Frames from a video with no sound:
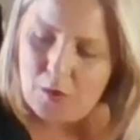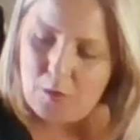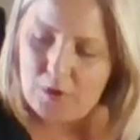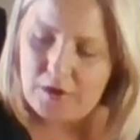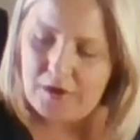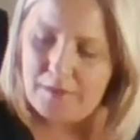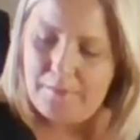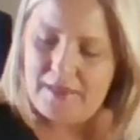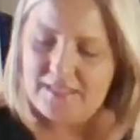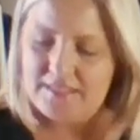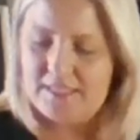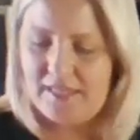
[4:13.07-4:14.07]
We're going to
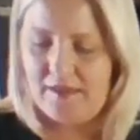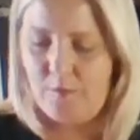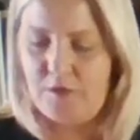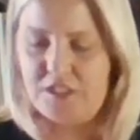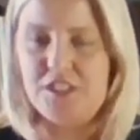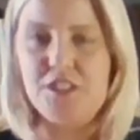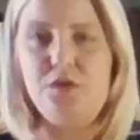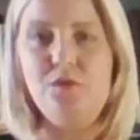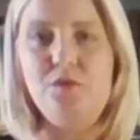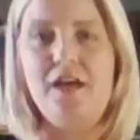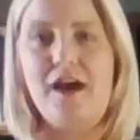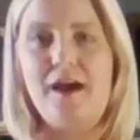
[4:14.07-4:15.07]
mix it in with
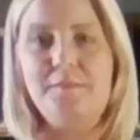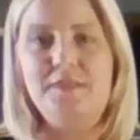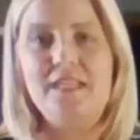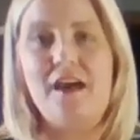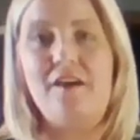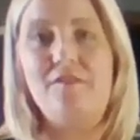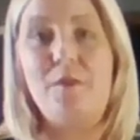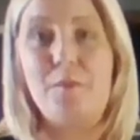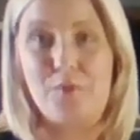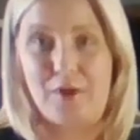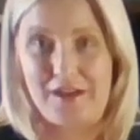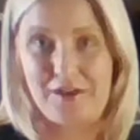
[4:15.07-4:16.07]
2 cups of
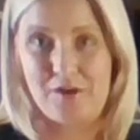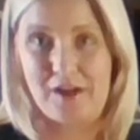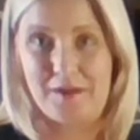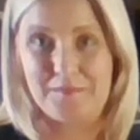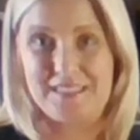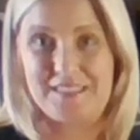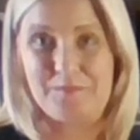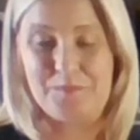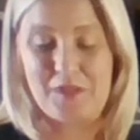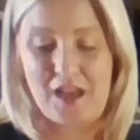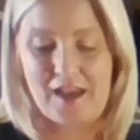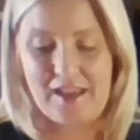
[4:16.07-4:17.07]
breadcrumbs.
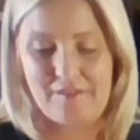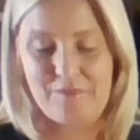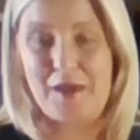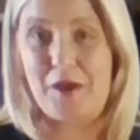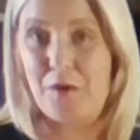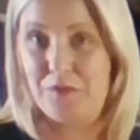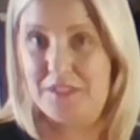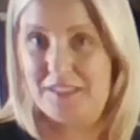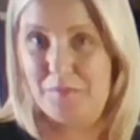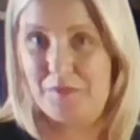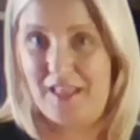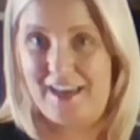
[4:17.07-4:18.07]
I have my host
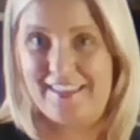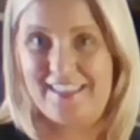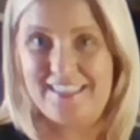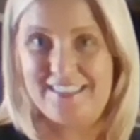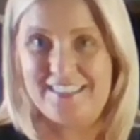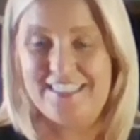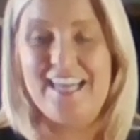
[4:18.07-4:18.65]
supply this.